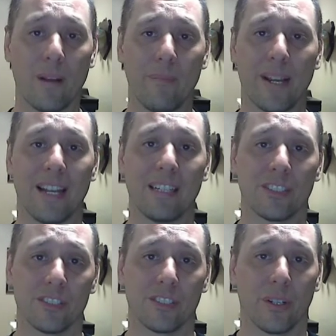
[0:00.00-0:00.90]

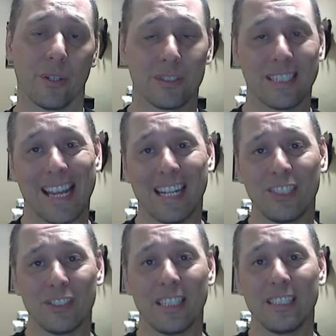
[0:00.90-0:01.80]
pages use the
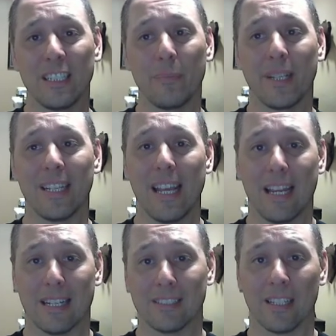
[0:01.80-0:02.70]

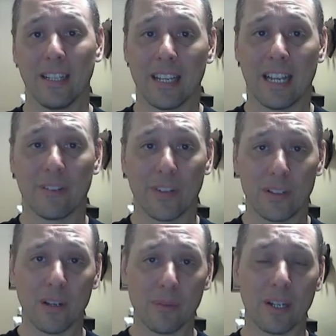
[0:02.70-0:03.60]
HTTPS, and if you
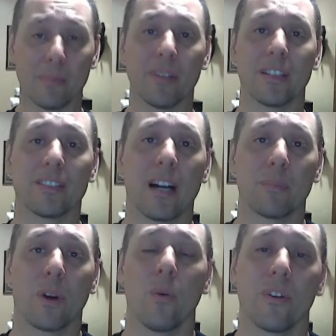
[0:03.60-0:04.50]
look up in the top
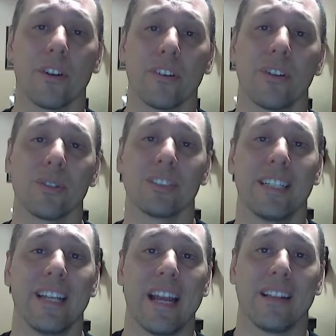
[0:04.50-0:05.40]
corner, you'll
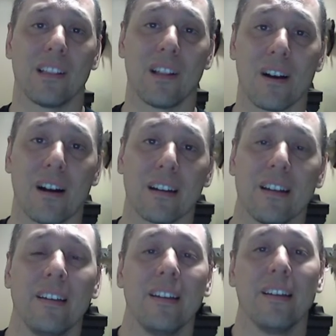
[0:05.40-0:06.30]
see a lock
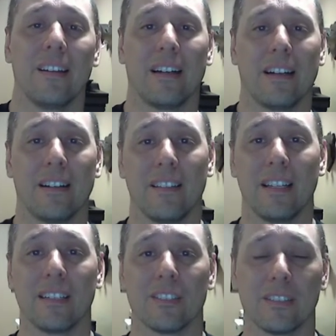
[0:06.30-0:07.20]
that
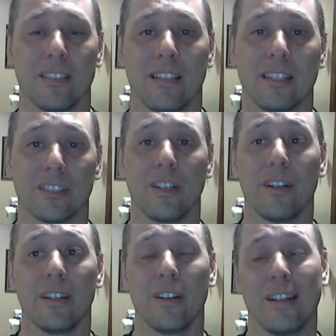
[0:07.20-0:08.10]
is
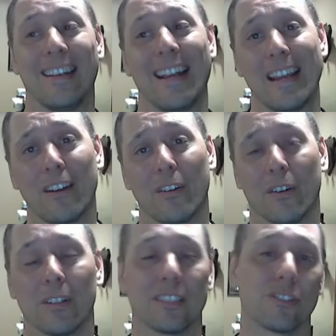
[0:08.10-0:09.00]
good, and now,
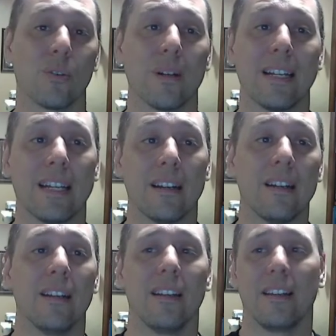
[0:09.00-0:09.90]
or it is green,
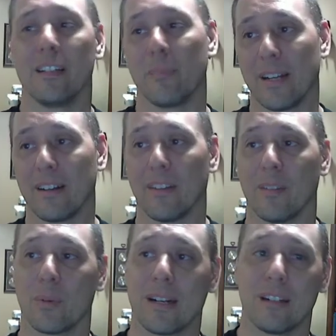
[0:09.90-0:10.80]
depending on the
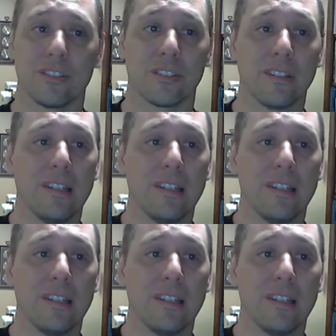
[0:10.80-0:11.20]
browser.